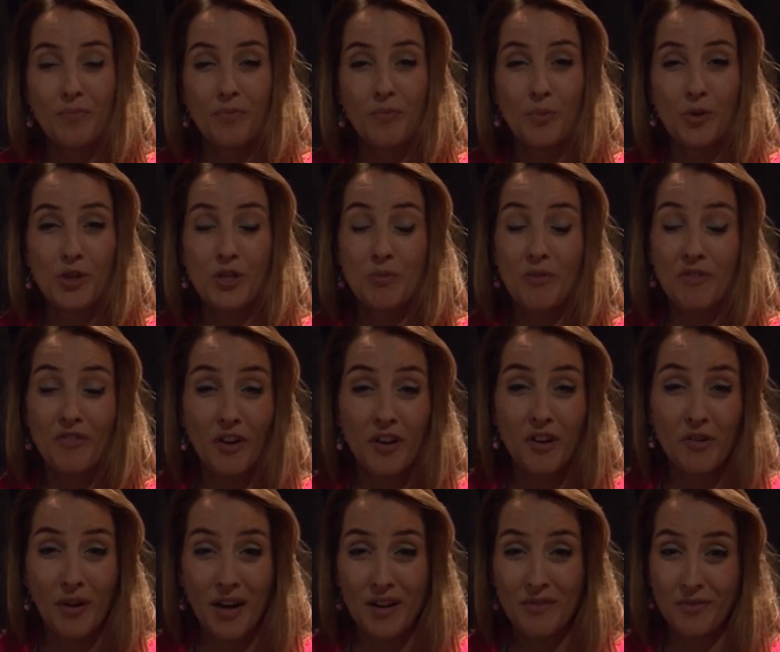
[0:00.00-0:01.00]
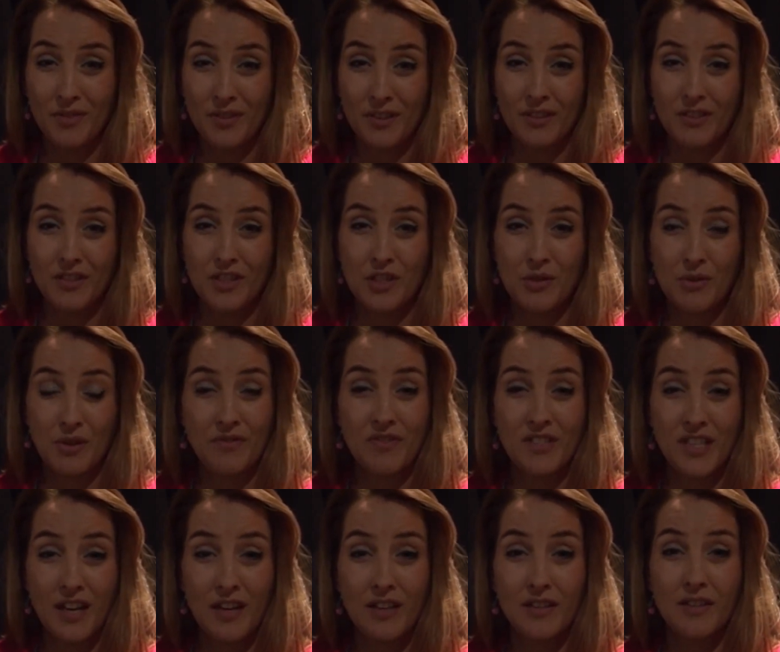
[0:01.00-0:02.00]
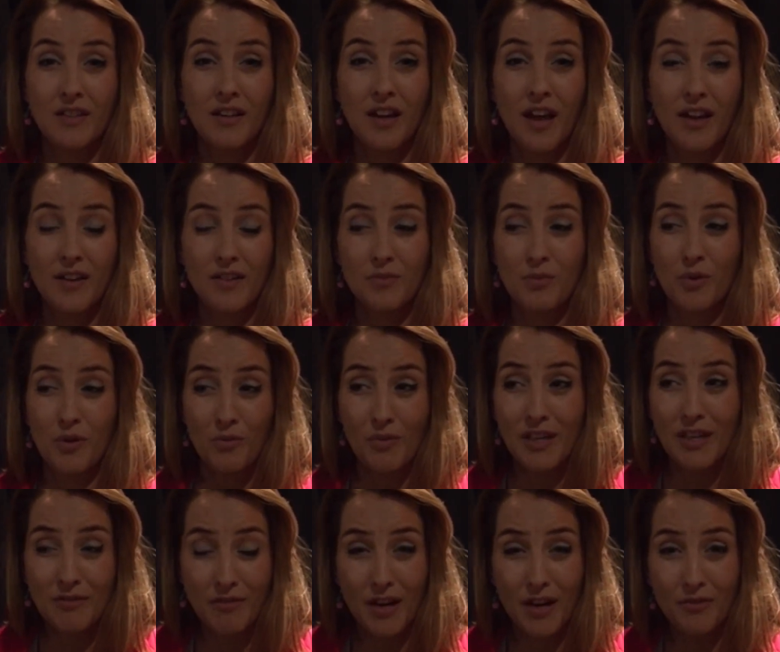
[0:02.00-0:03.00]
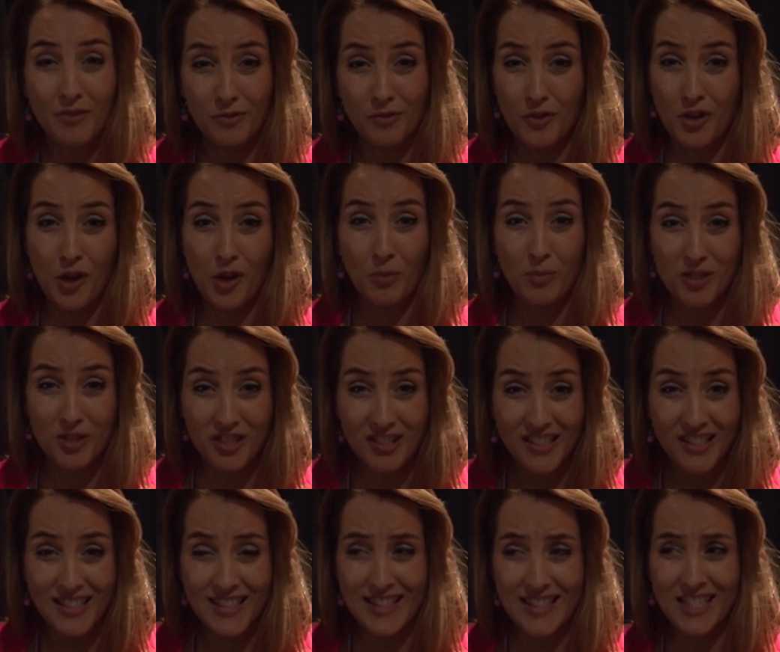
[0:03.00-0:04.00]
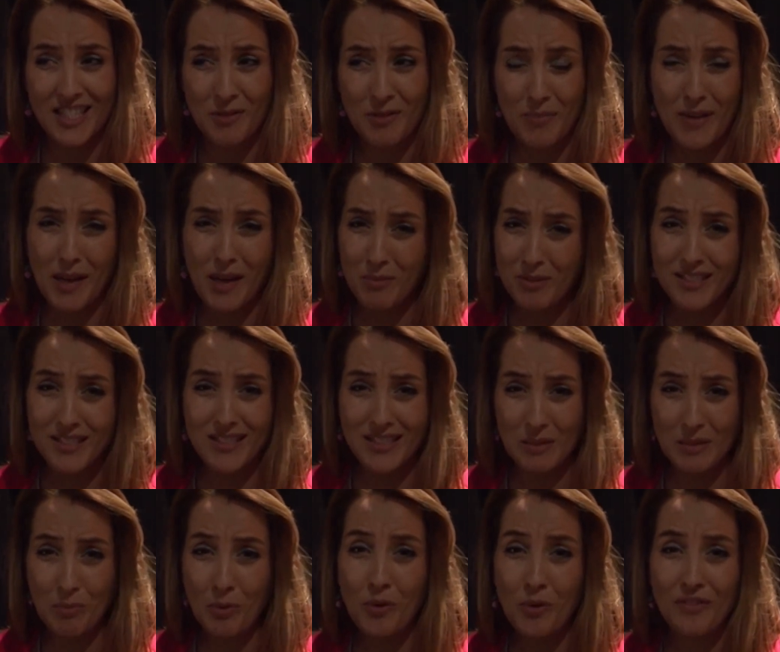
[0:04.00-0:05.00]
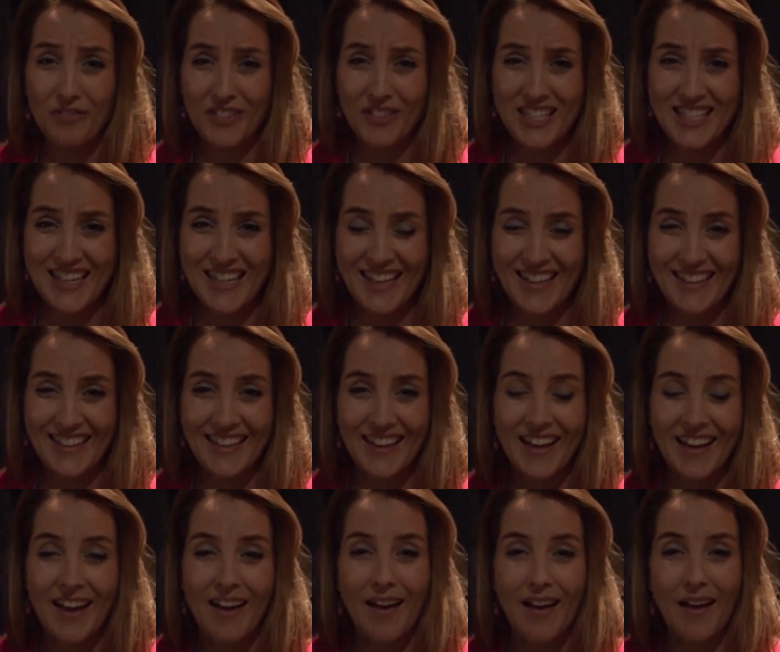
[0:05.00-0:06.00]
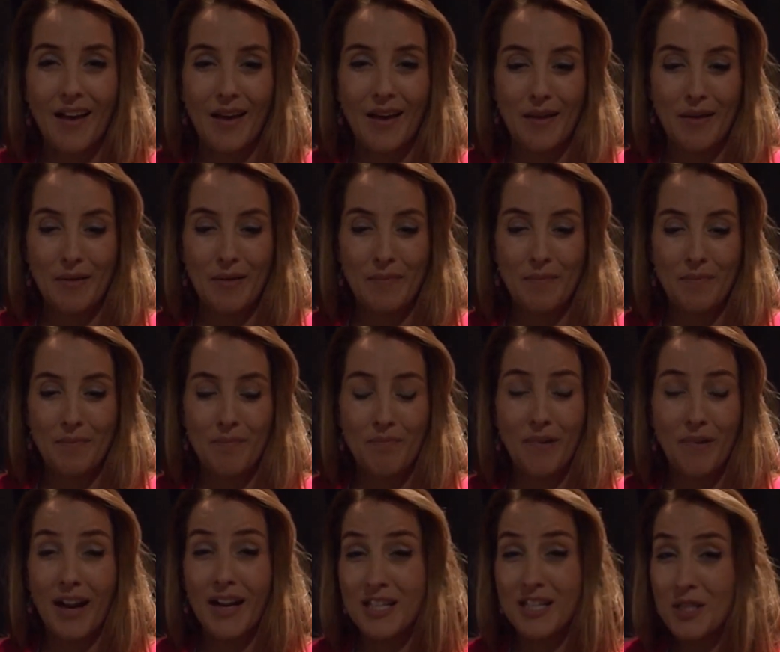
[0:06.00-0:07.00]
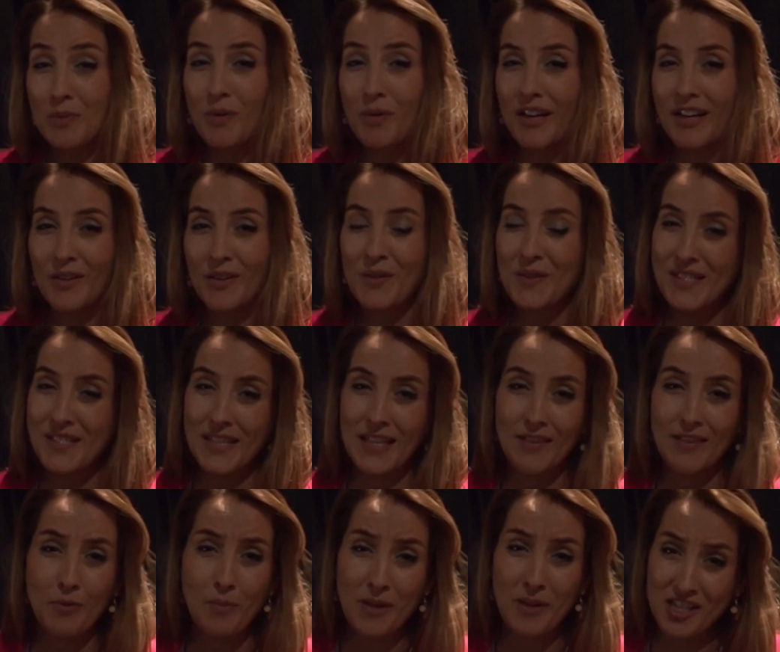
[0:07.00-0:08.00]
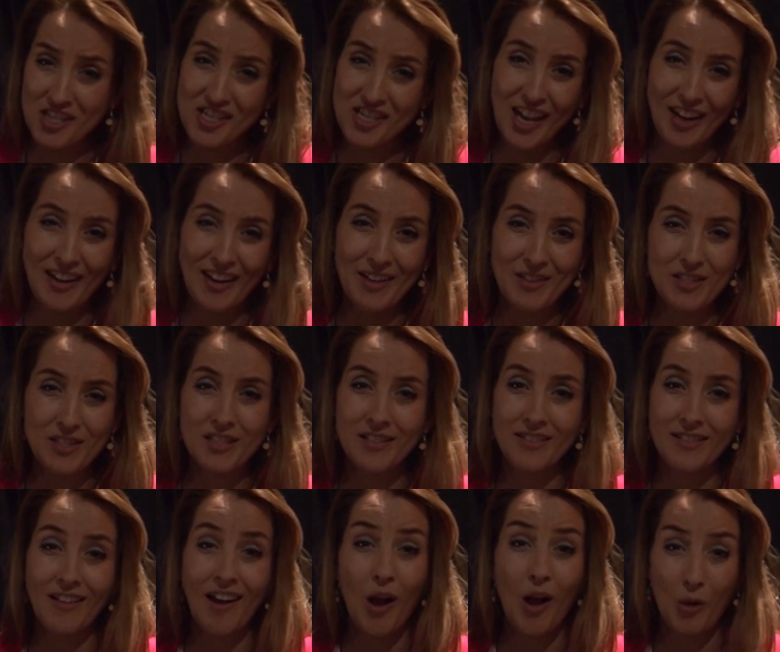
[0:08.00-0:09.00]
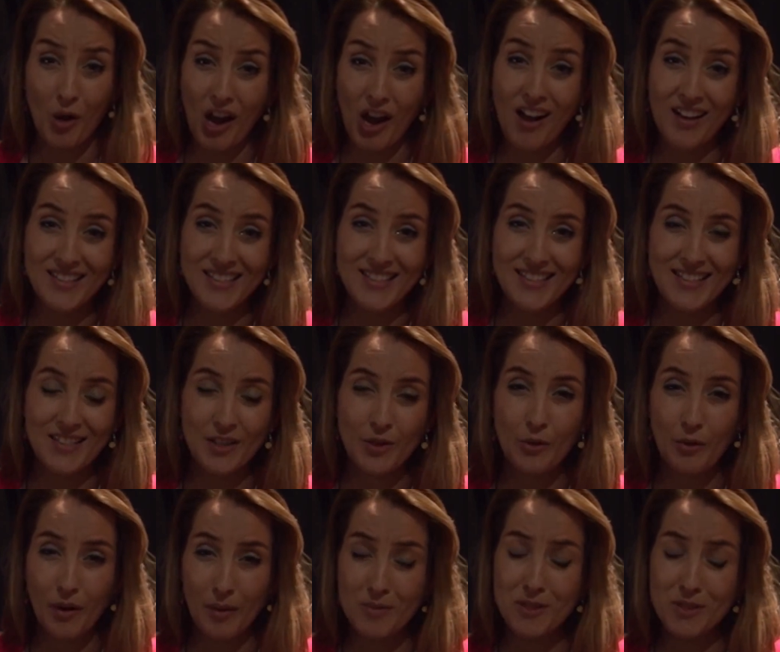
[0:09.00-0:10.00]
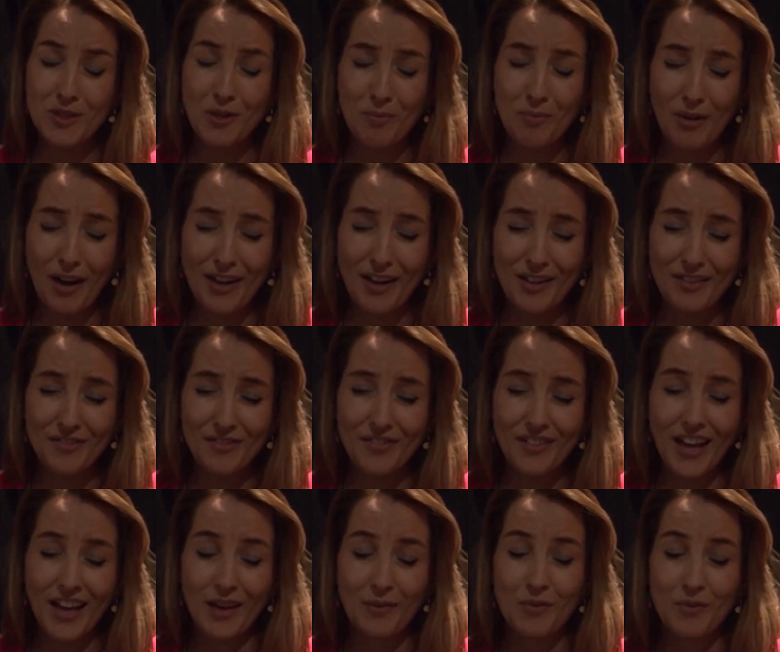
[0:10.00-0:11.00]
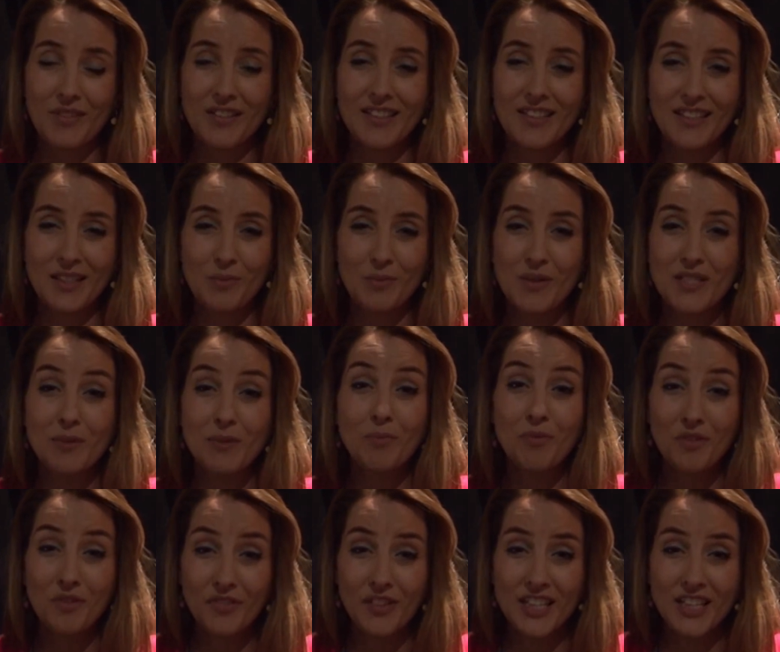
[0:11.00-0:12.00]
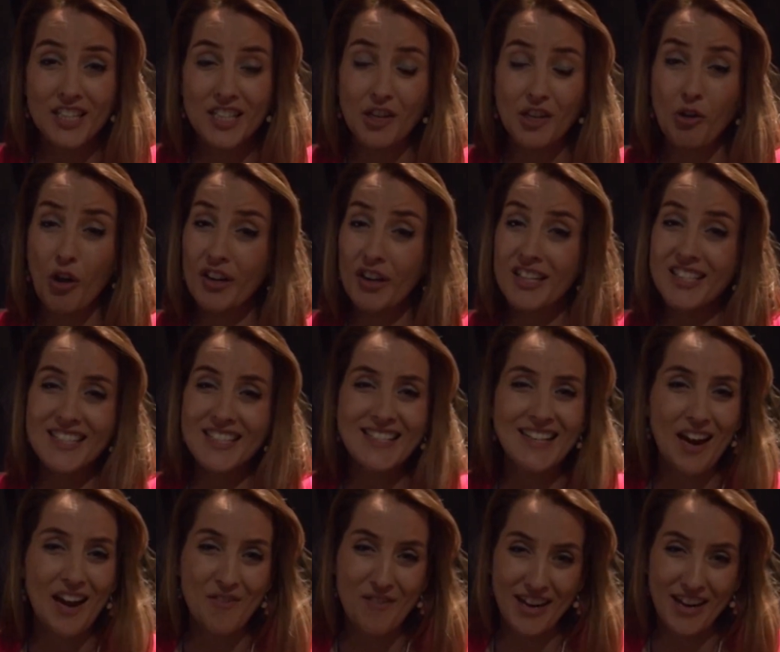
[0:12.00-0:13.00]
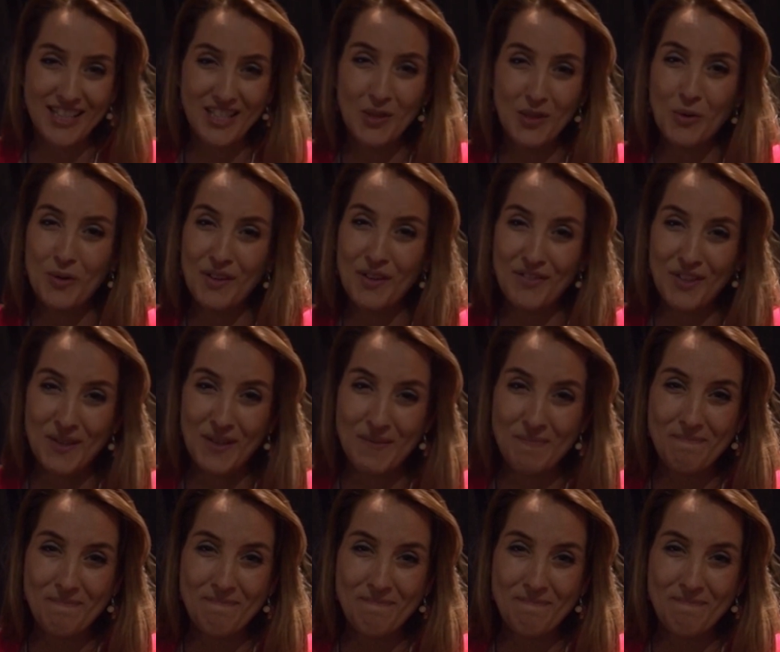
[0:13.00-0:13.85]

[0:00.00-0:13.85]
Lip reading: which we're very grateful to have done, and we're really grateful for the opportunity to be able to support VDAY. But I just wanted to also give a big shout out to our cast, who I'm so proud of, and it was a privilege and honor to direct all of you.